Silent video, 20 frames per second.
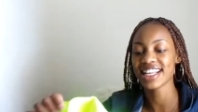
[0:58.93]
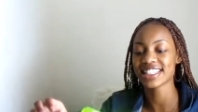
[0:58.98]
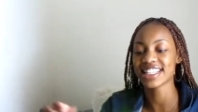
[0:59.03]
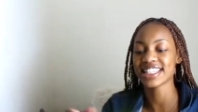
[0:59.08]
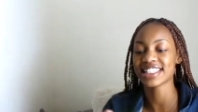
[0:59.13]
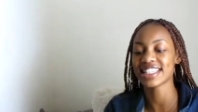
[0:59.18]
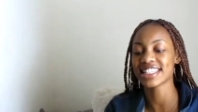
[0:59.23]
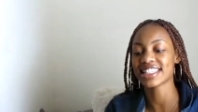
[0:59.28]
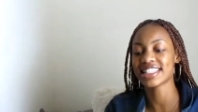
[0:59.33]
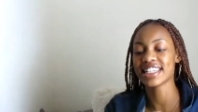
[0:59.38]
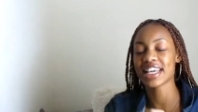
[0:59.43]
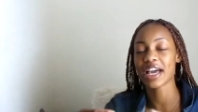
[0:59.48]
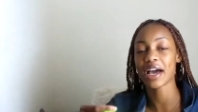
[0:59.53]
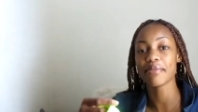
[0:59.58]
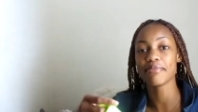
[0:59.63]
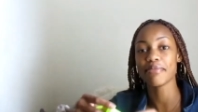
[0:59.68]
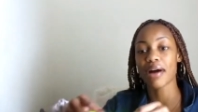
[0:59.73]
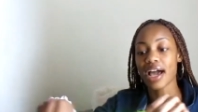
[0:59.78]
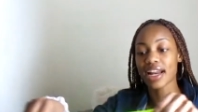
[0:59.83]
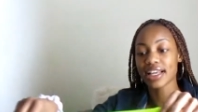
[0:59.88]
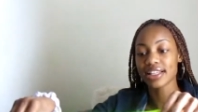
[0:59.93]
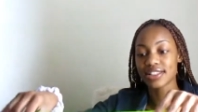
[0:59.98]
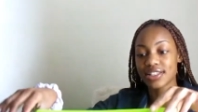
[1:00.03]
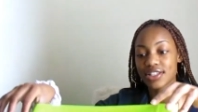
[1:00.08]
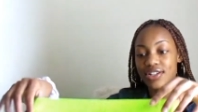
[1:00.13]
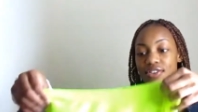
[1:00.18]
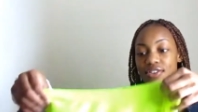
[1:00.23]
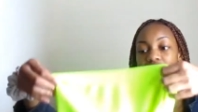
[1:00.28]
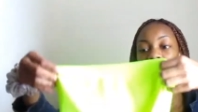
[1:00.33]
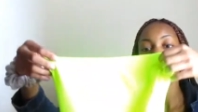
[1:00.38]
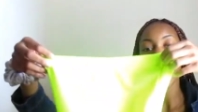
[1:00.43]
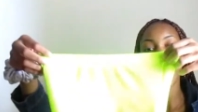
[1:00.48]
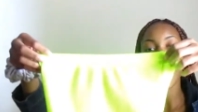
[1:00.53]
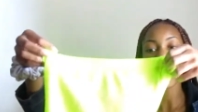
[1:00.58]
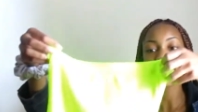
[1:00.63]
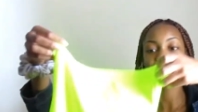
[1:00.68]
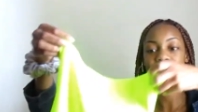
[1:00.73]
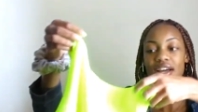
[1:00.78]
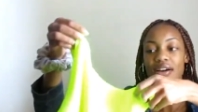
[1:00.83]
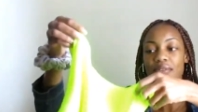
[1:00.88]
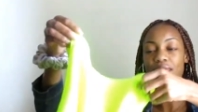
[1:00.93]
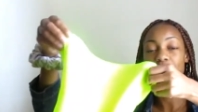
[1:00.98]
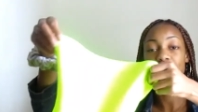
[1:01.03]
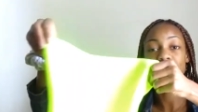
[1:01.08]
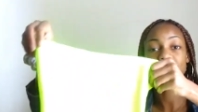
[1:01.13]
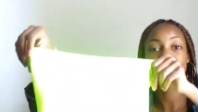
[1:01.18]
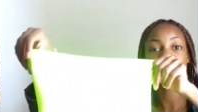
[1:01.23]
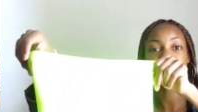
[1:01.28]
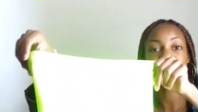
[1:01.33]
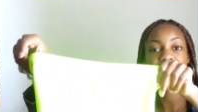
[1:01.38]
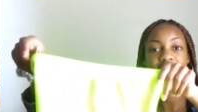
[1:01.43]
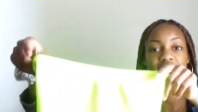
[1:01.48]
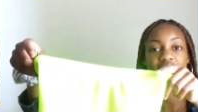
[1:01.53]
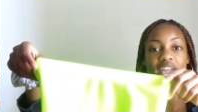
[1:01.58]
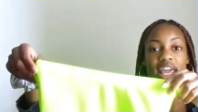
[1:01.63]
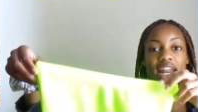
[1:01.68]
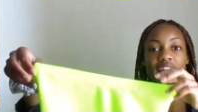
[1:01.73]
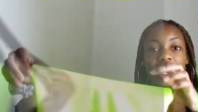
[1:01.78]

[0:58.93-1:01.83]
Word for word: is this neon bodysuit. I have not worn this yet and